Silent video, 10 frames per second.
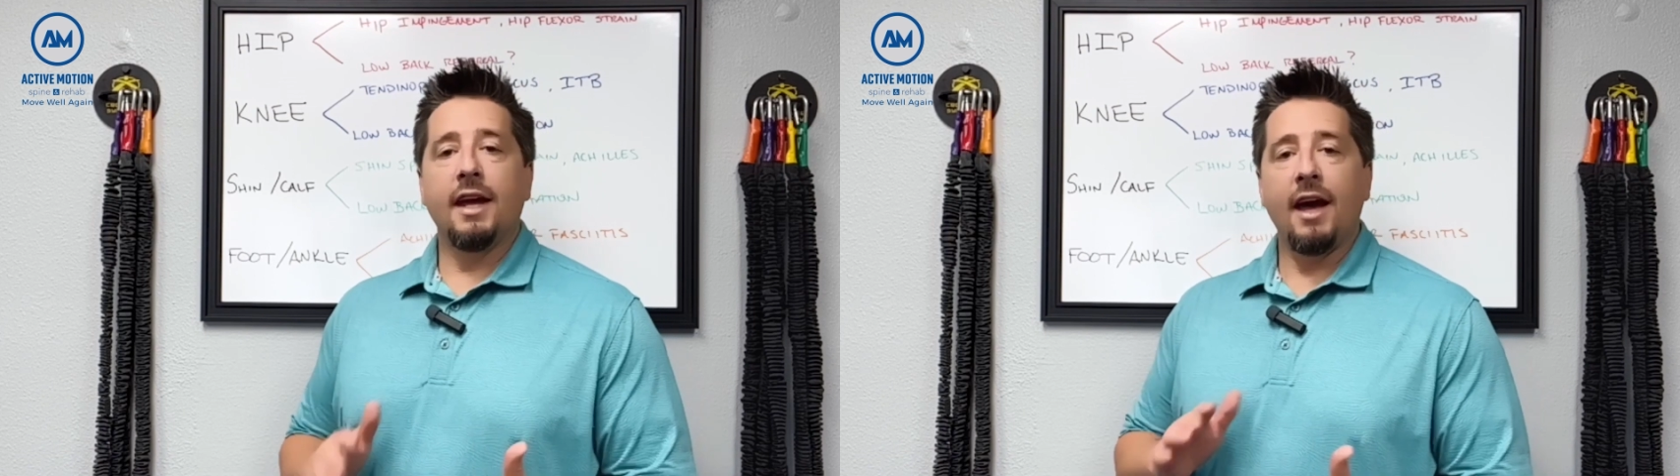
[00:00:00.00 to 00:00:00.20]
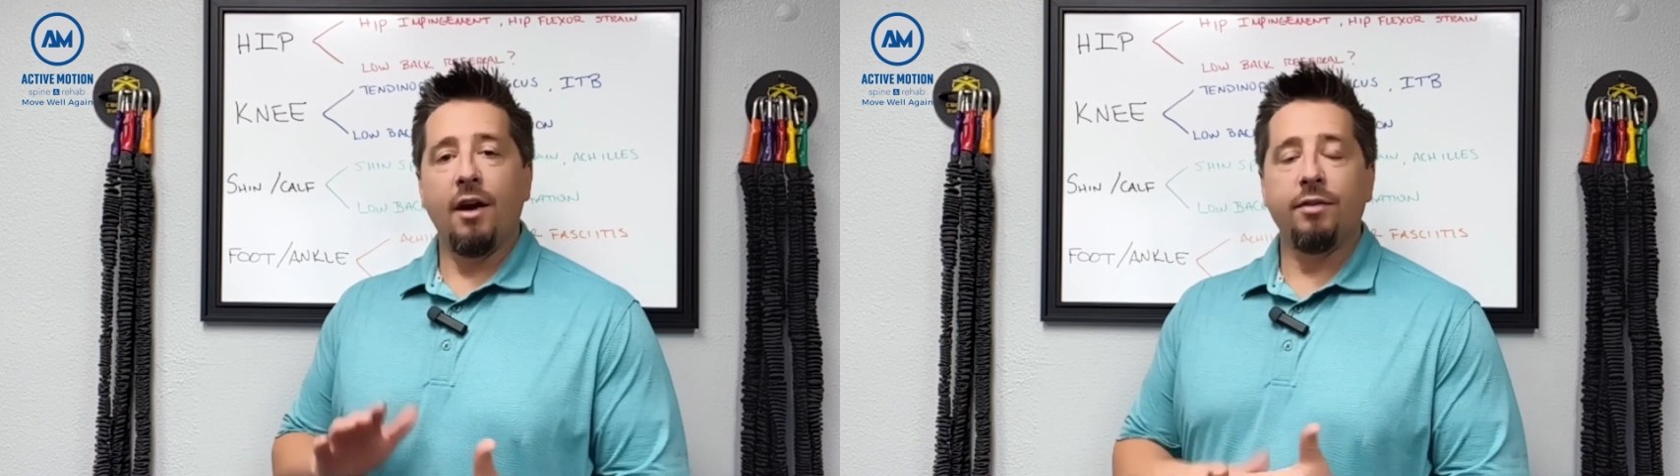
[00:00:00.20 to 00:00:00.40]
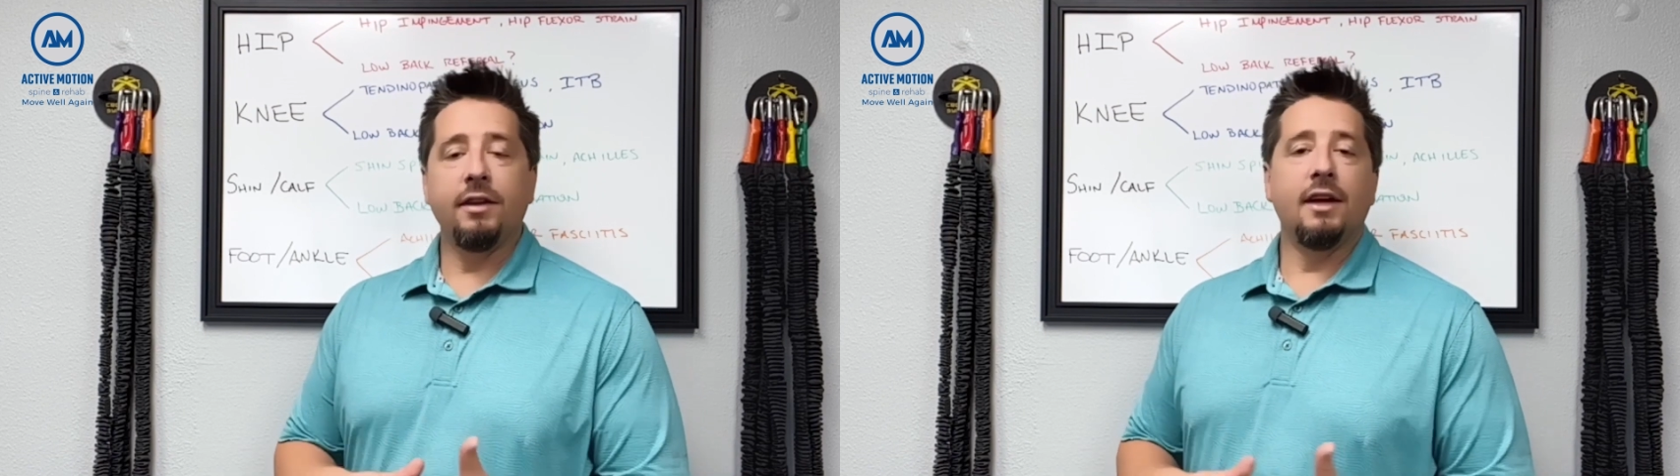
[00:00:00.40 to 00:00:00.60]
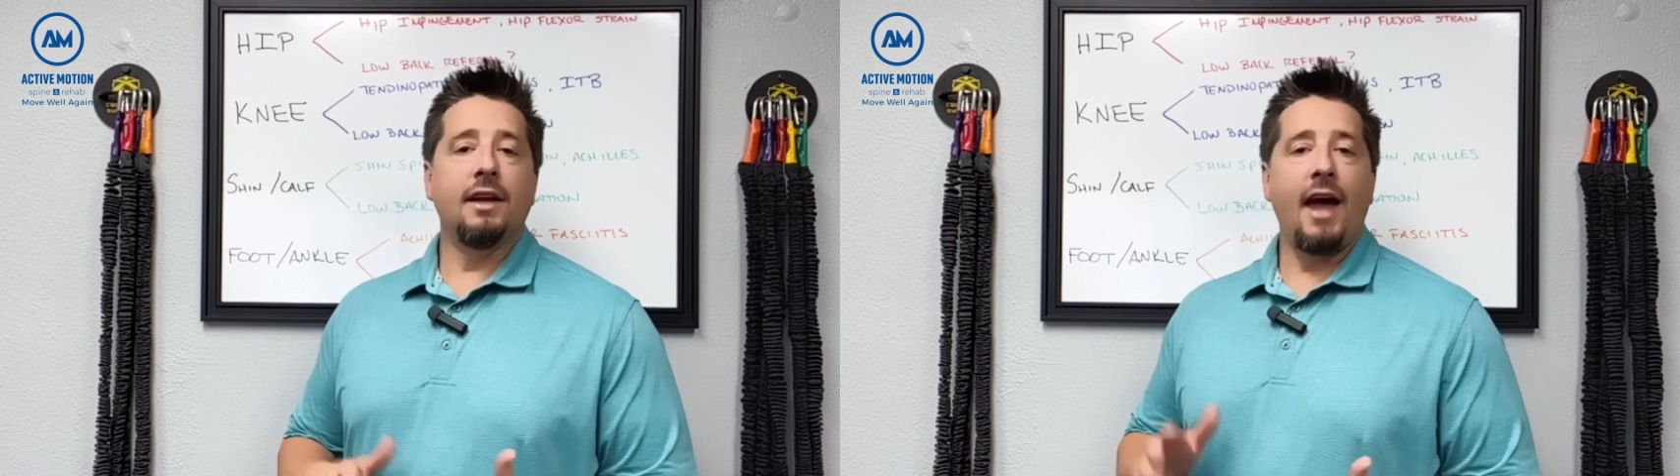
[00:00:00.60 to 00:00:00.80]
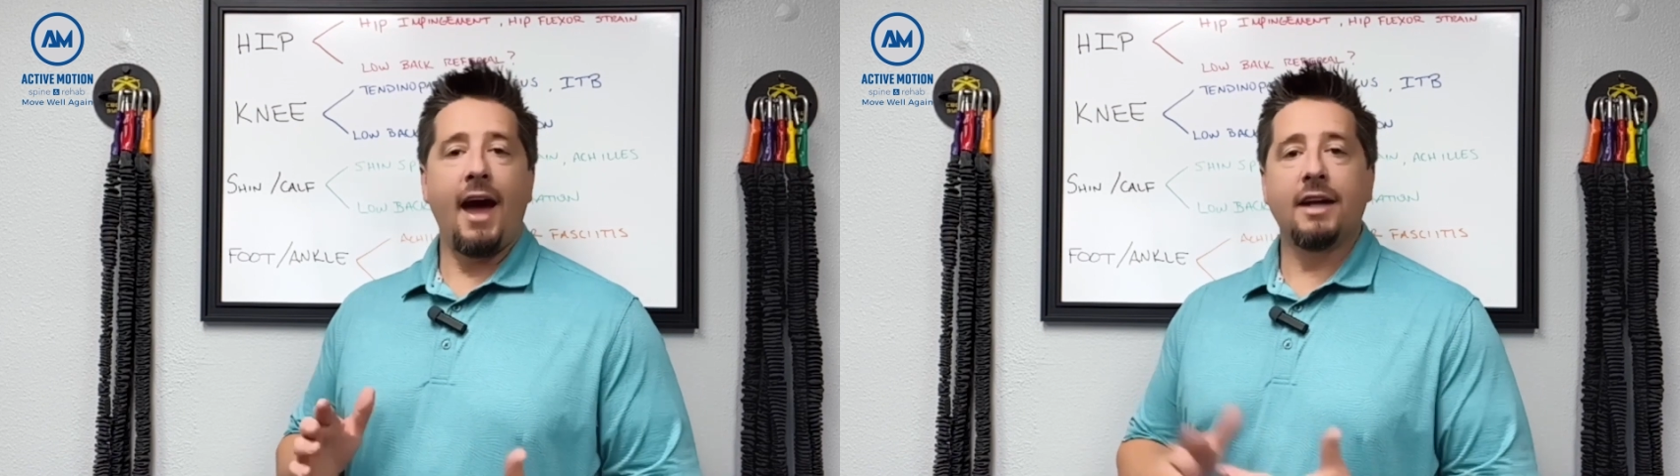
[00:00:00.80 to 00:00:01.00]
healthy and
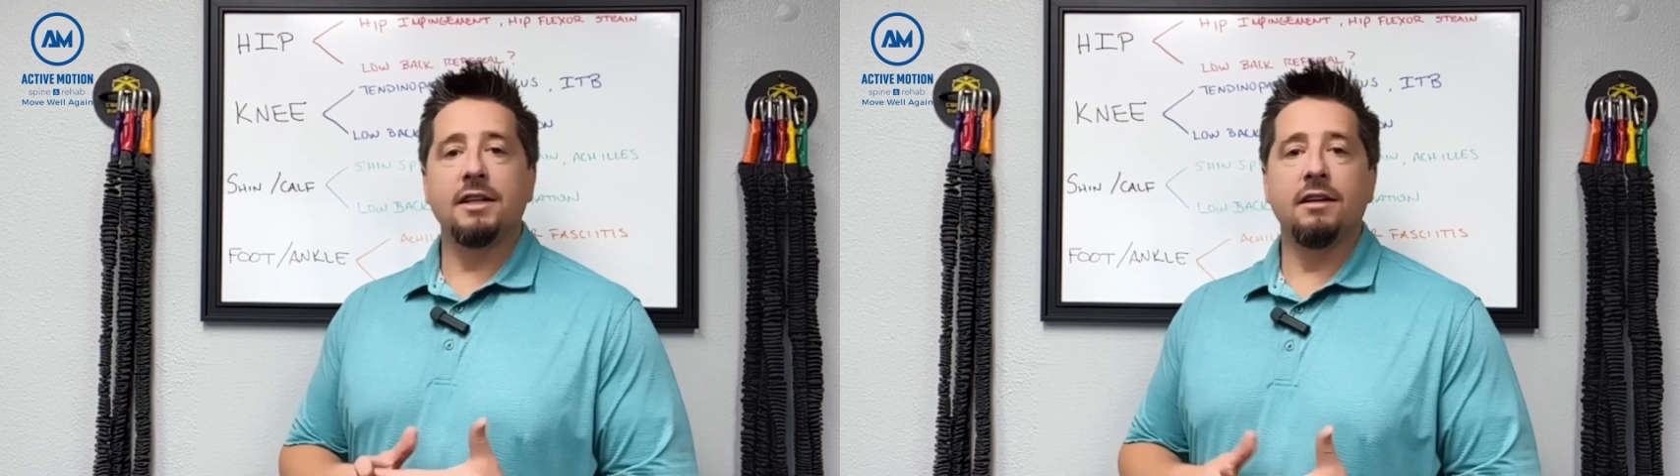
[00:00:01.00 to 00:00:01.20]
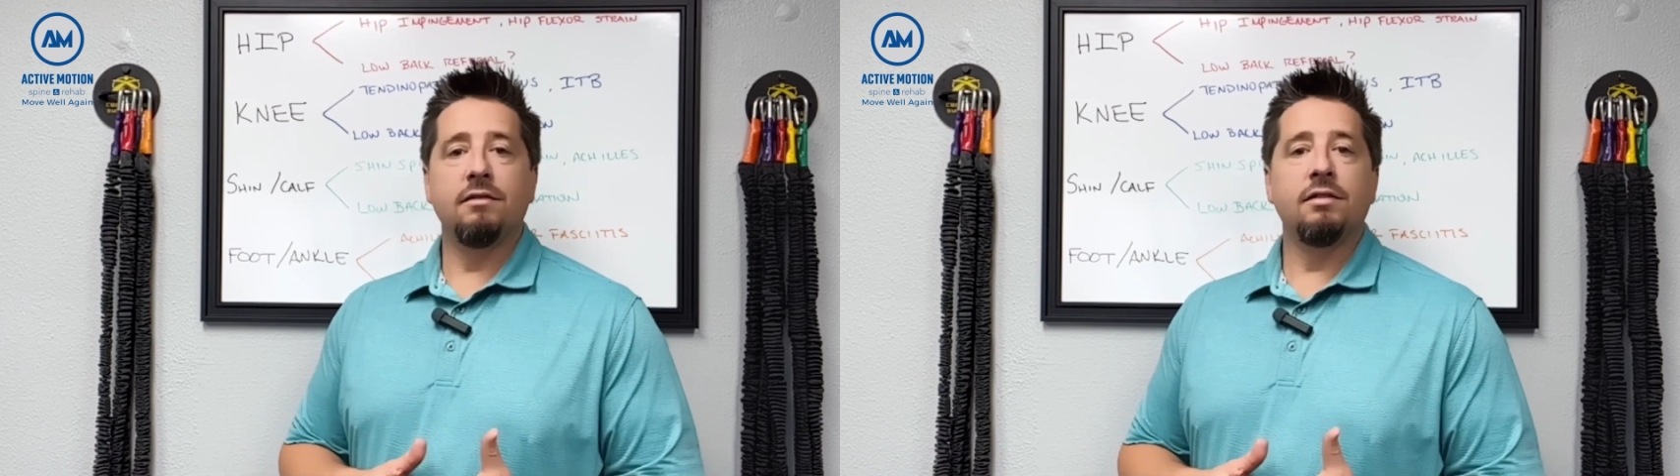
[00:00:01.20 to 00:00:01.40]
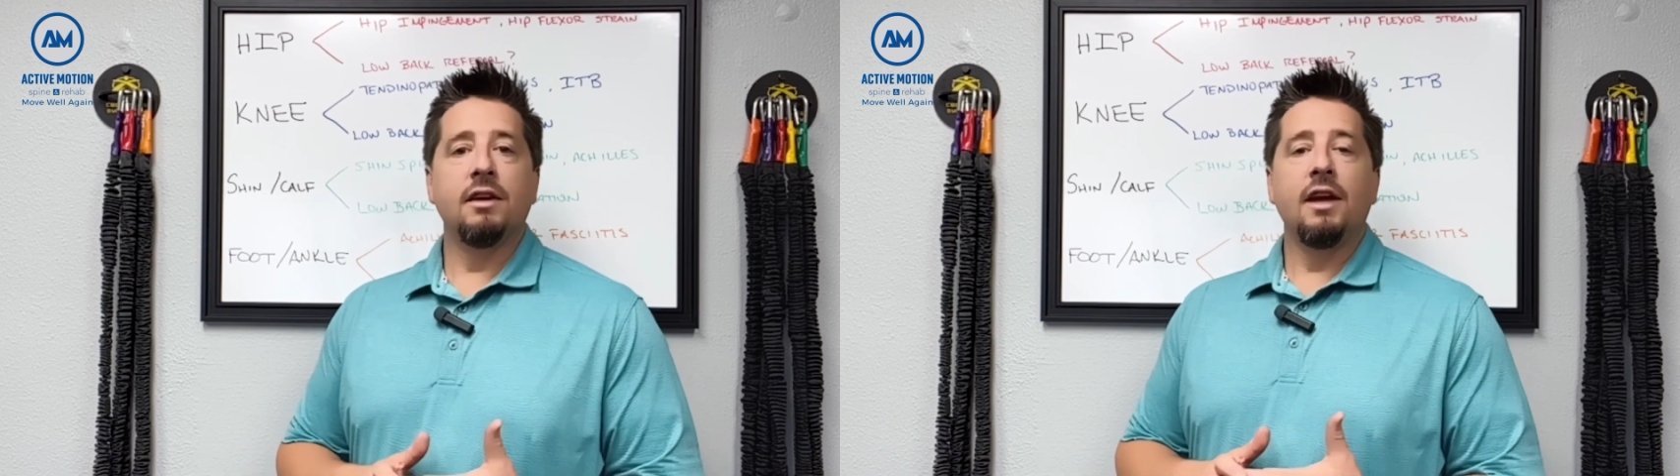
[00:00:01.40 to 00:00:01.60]
active,